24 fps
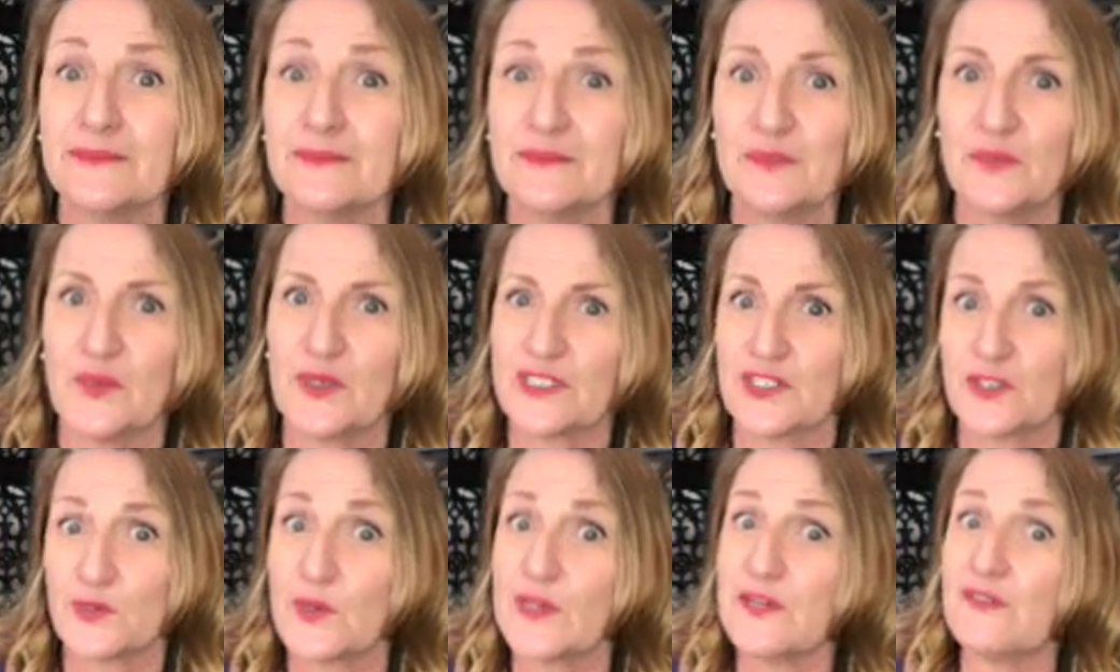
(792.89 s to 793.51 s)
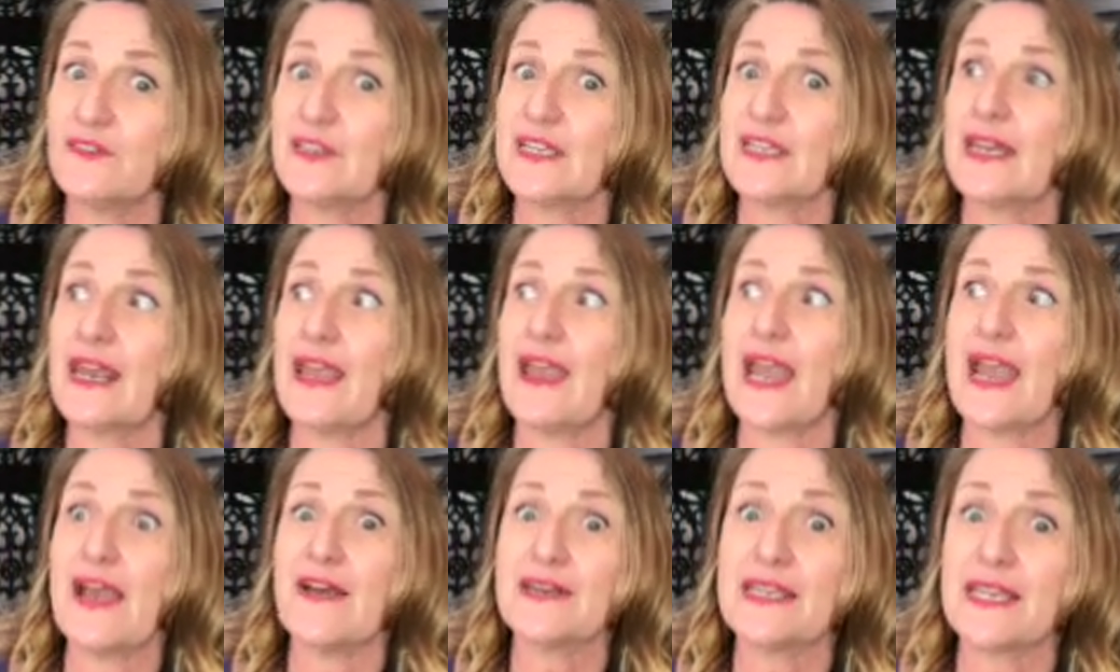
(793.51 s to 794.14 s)
Once we'd figured out
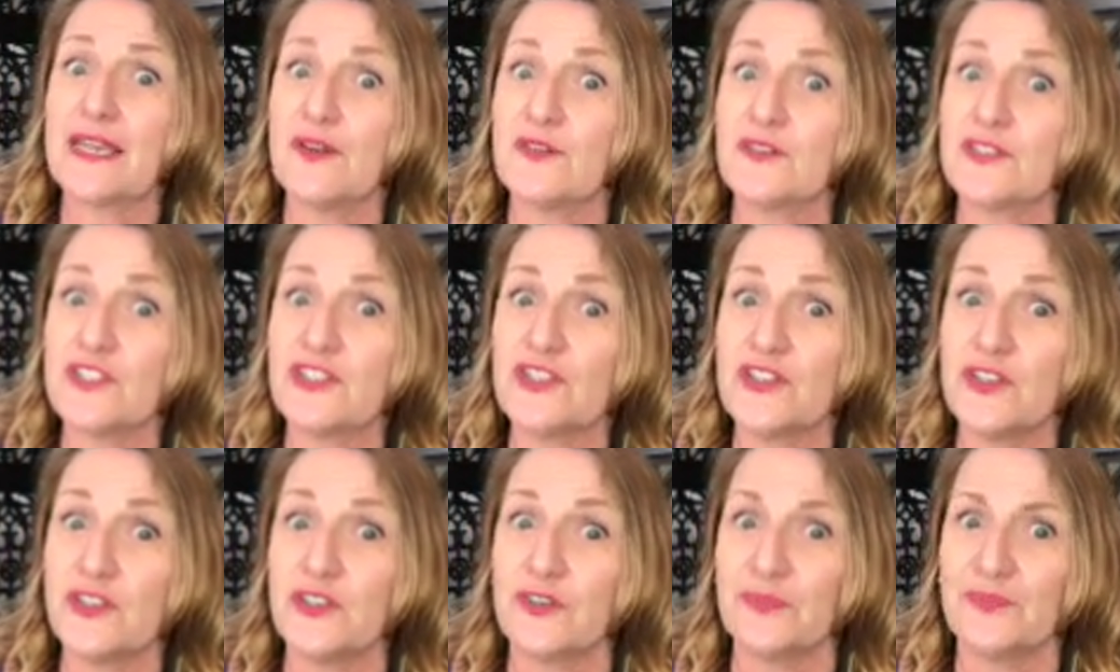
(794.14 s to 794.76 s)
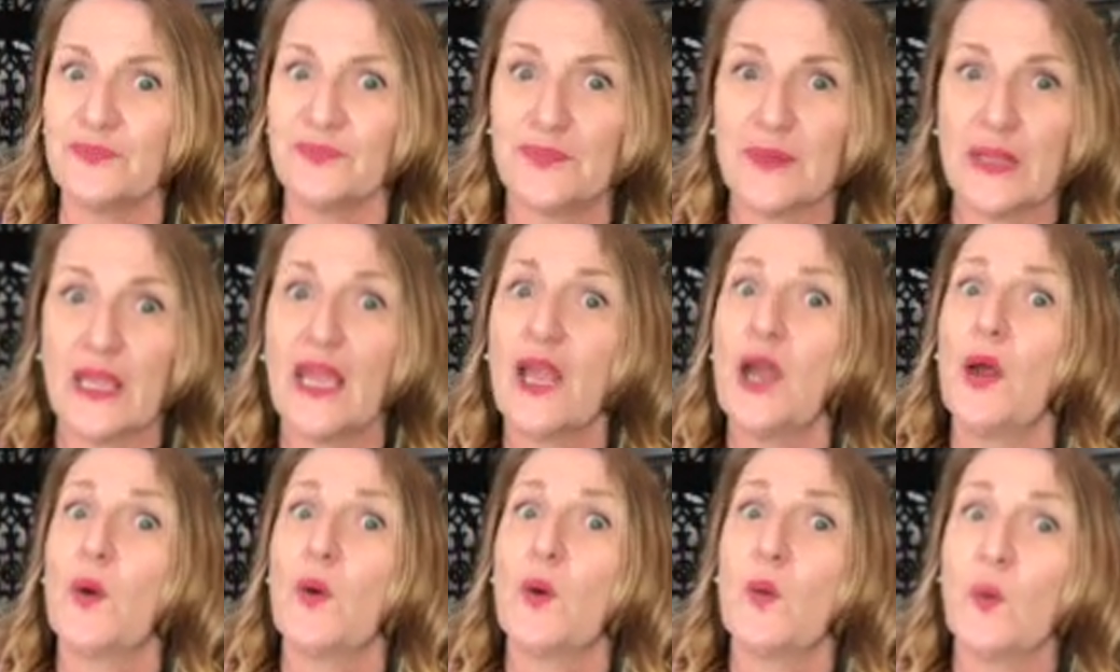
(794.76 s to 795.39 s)
how to get on Zoom,
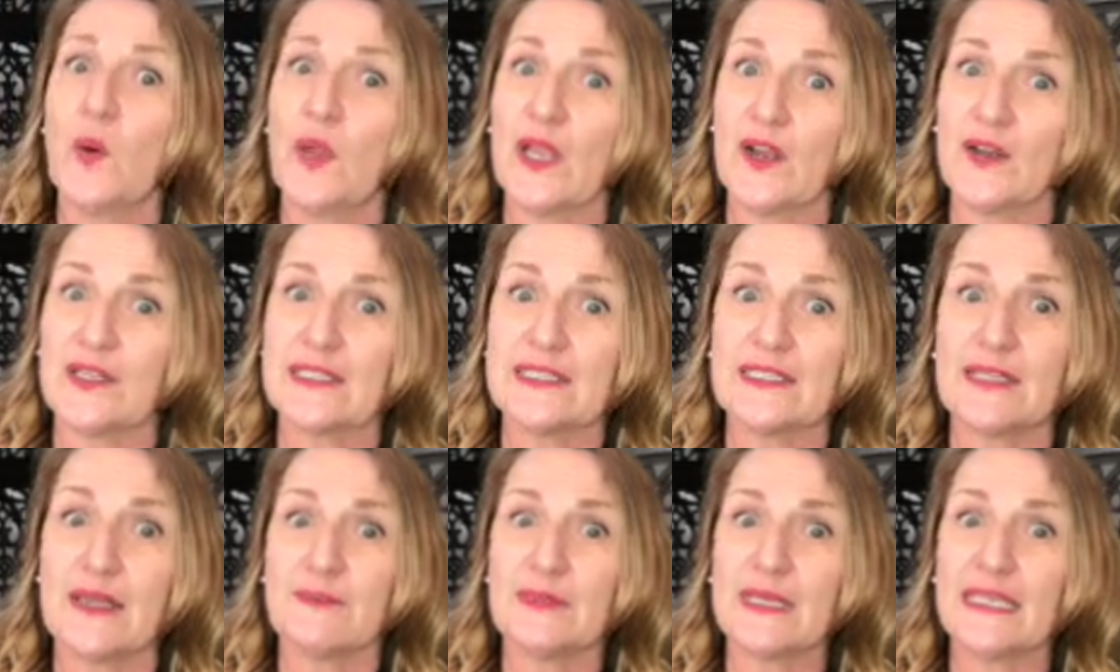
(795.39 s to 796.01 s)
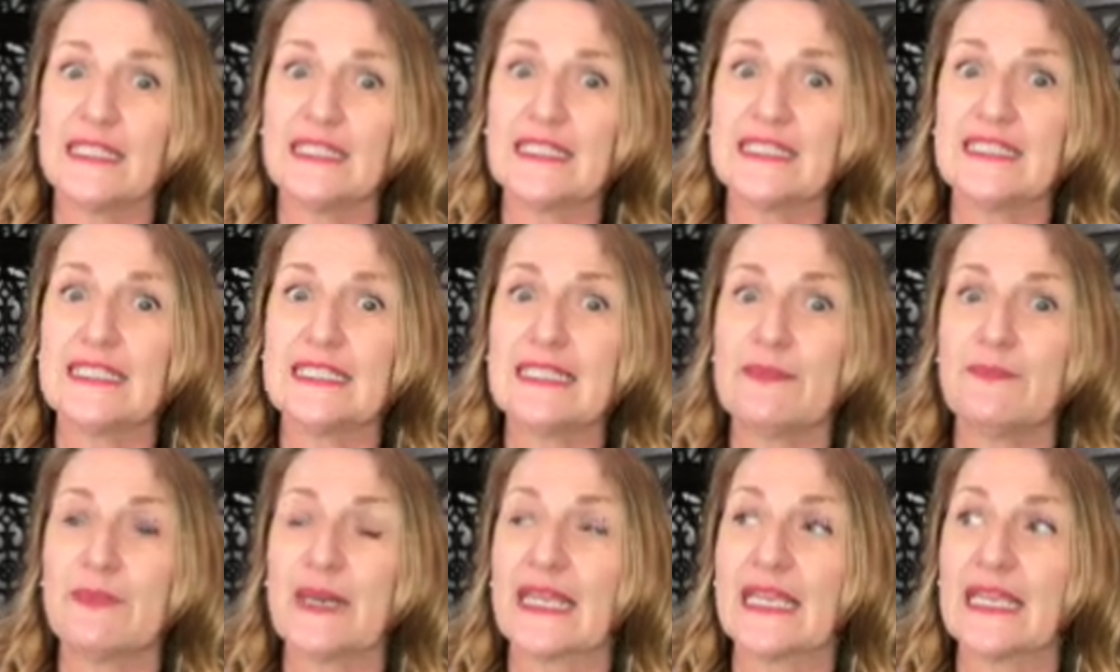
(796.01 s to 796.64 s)
we got some kid's
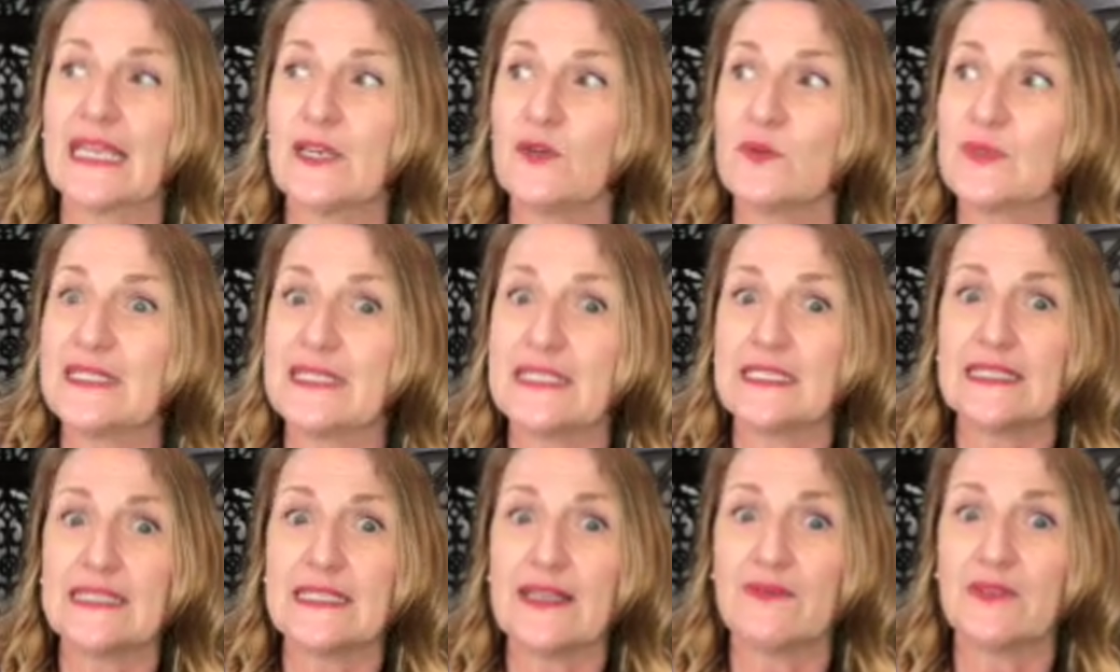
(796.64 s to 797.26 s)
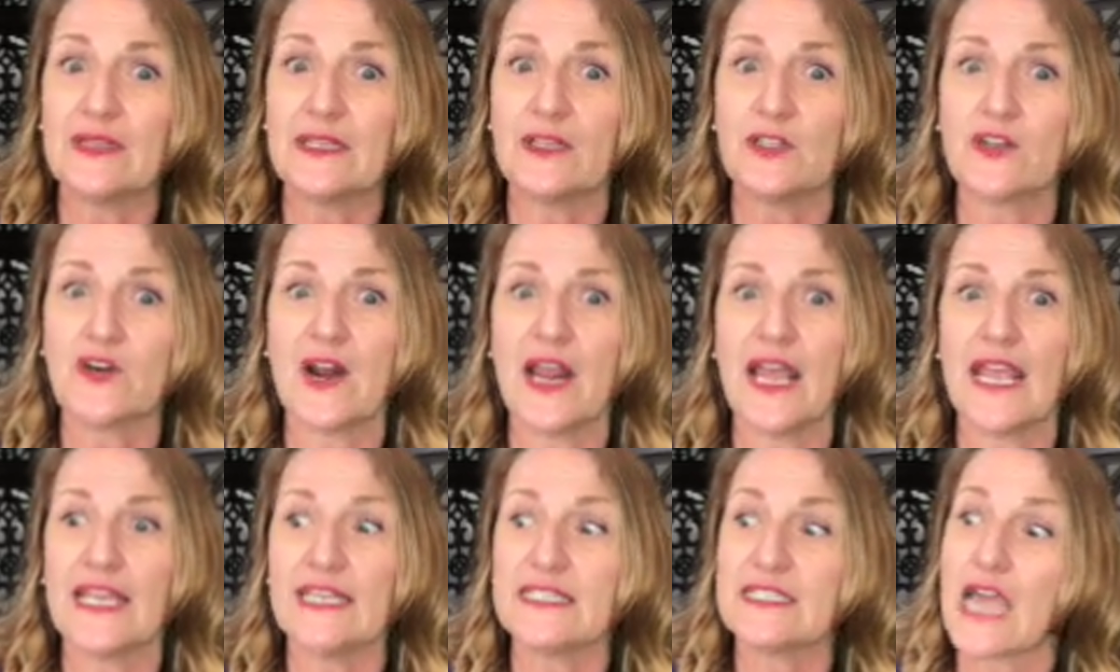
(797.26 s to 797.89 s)
sibling who was in 7th
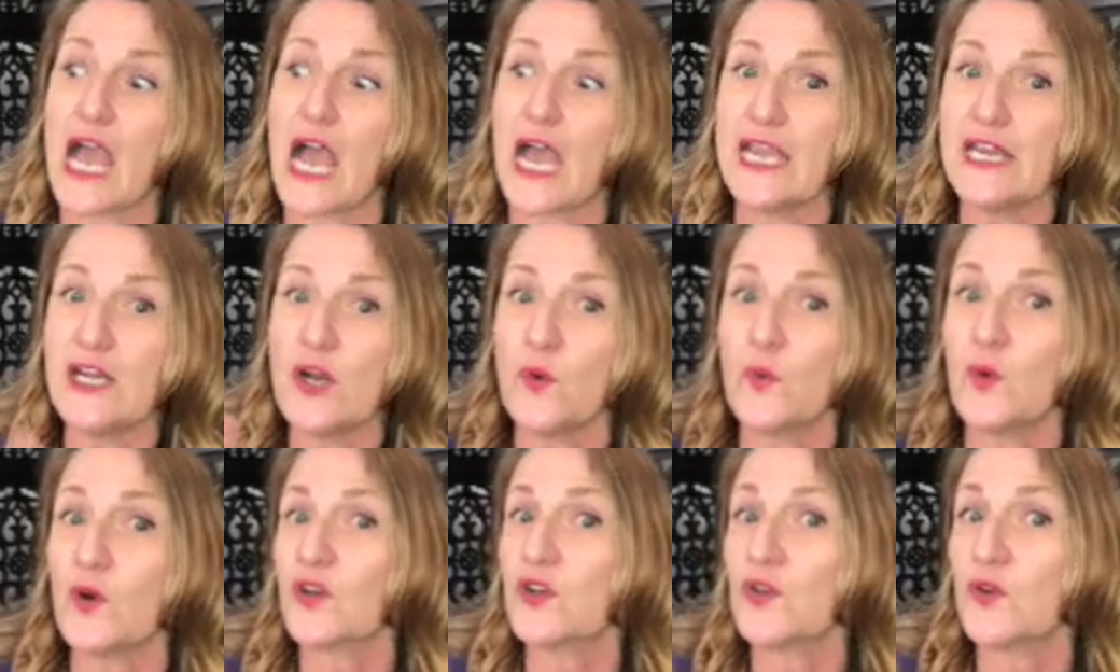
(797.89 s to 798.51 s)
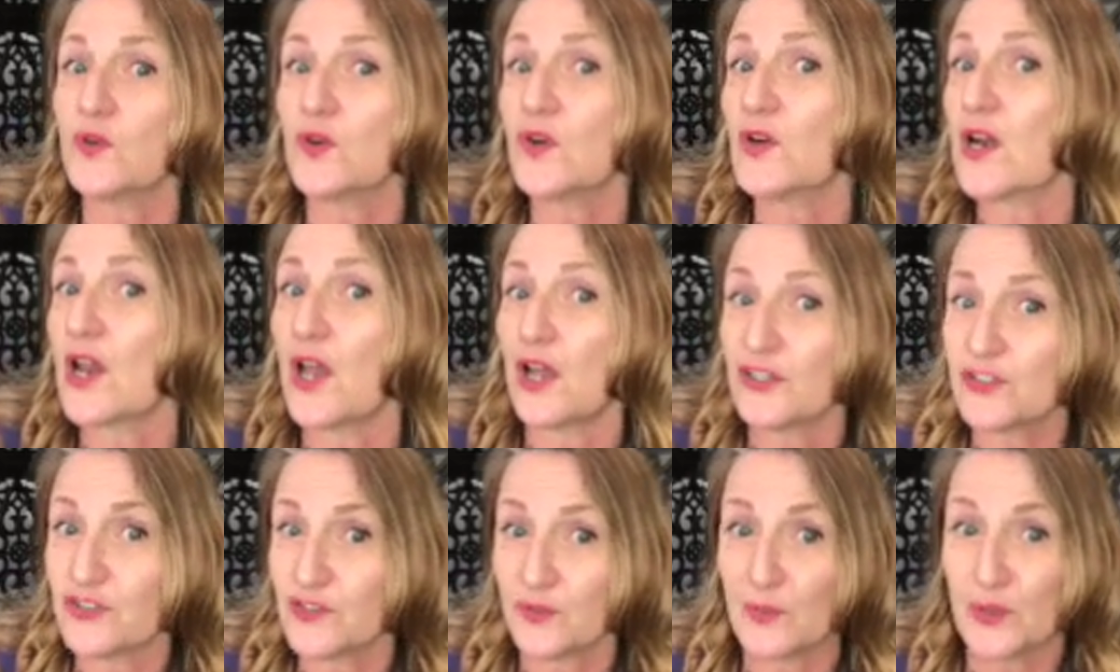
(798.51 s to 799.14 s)
grade. I know what Google
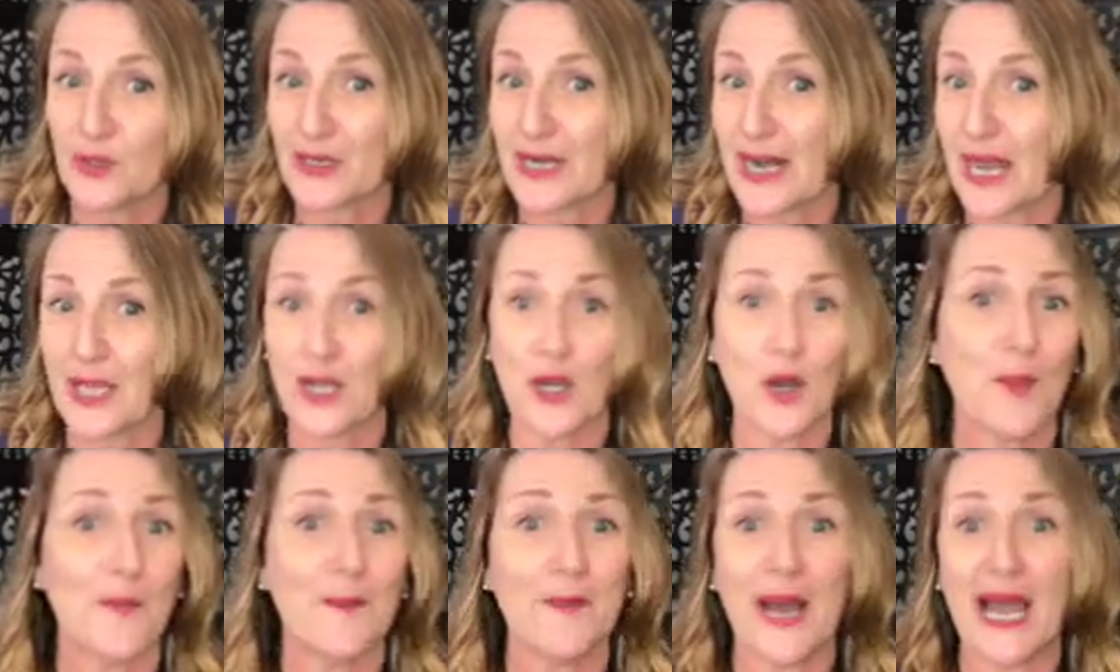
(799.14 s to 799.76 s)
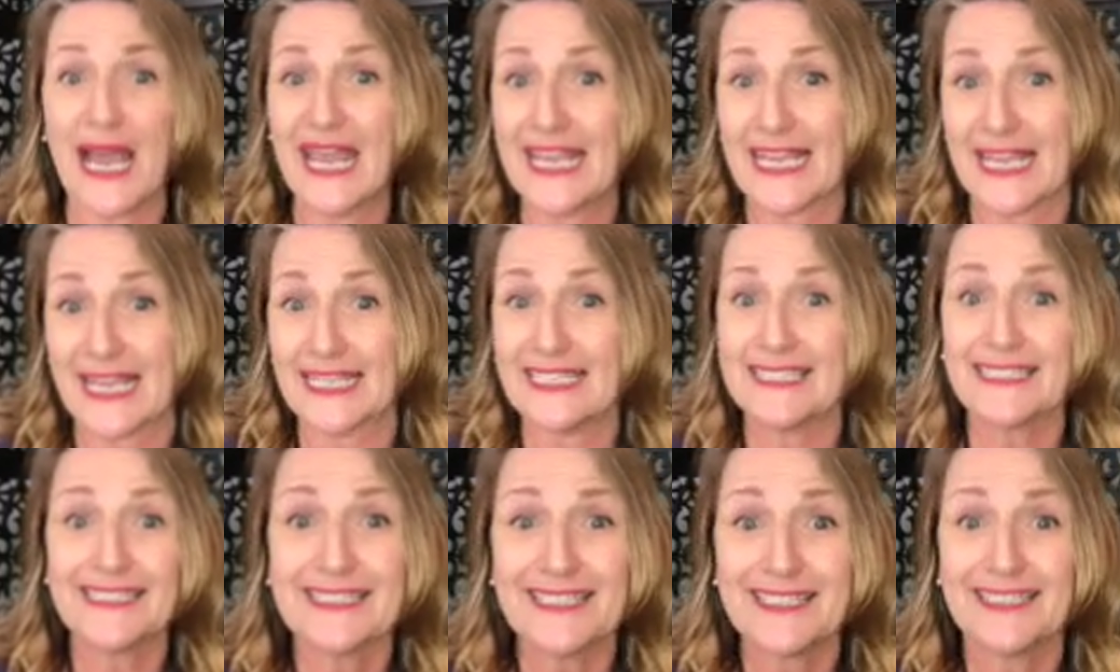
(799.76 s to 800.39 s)
Classroom looked like on my
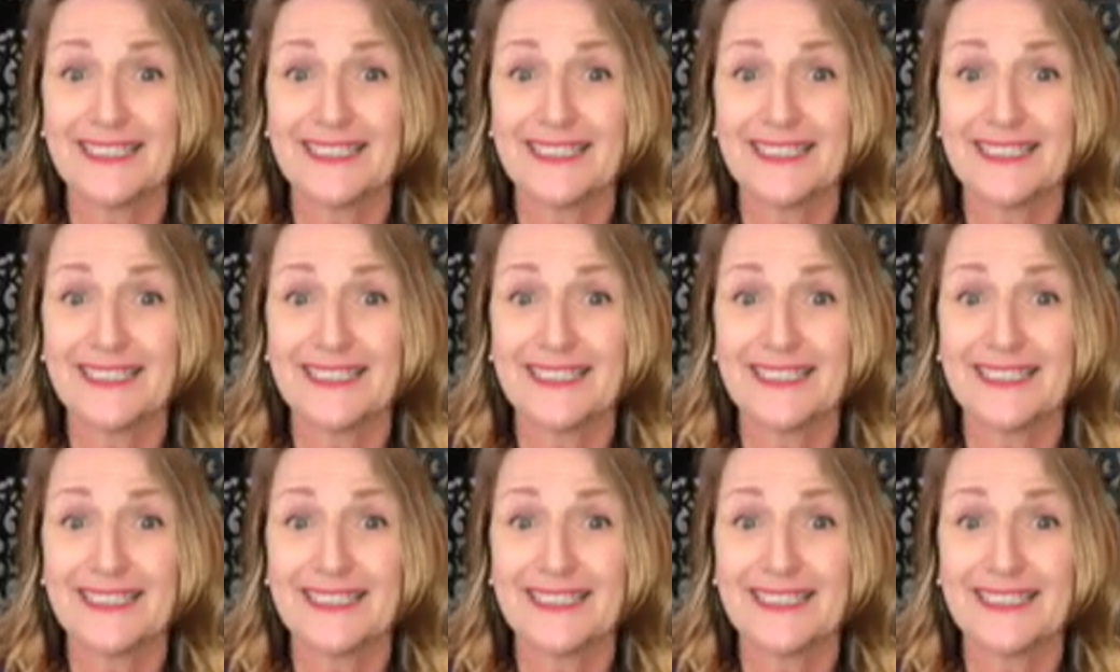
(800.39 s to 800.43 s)
end.